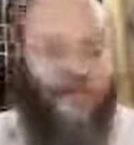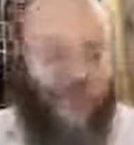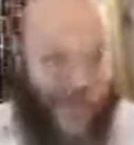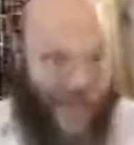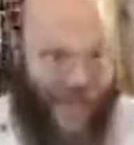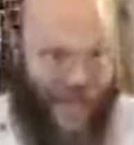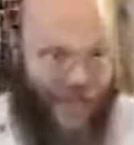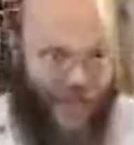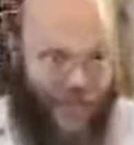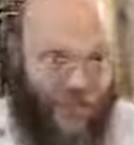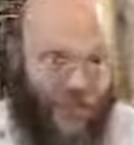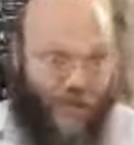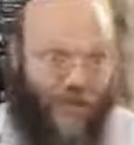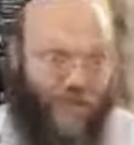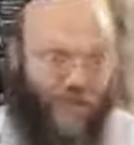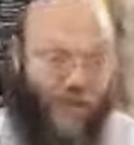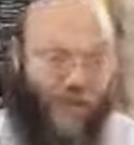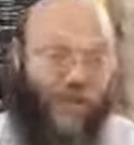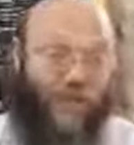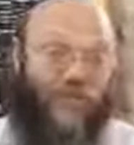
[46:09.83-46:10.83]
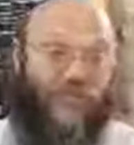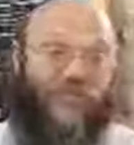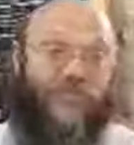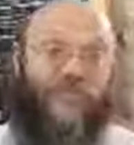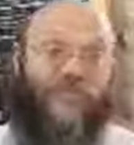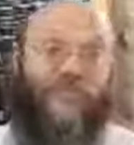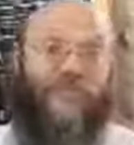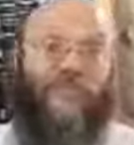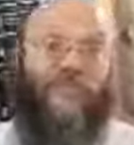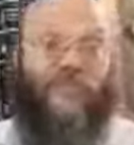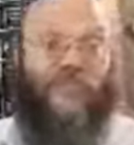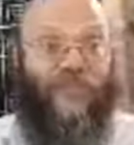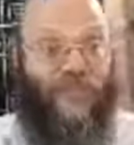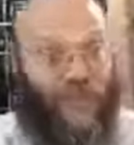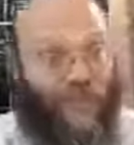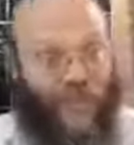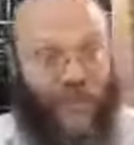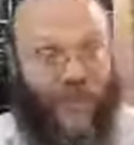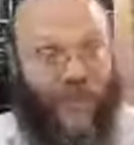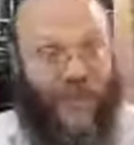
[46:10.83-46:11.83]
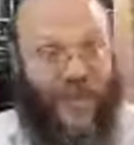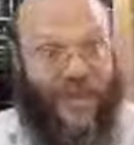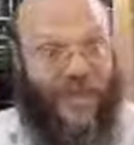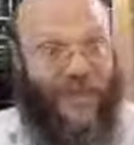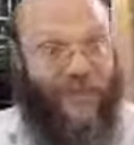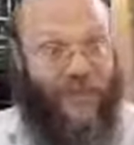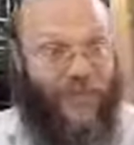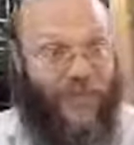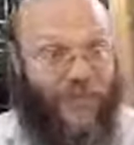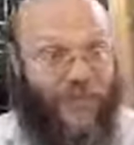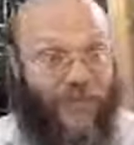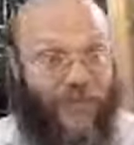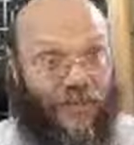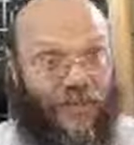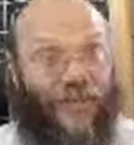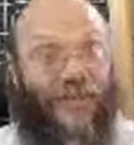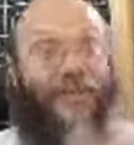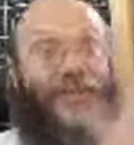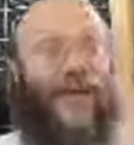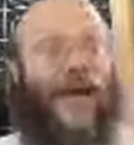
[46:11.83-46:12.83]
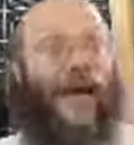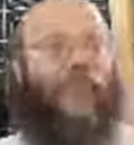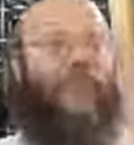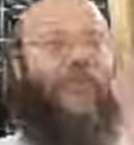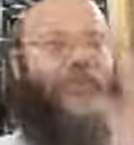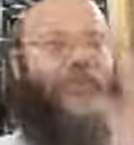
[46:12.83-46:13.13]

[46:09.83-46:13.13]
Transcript: aspect of feminine aspect in the upper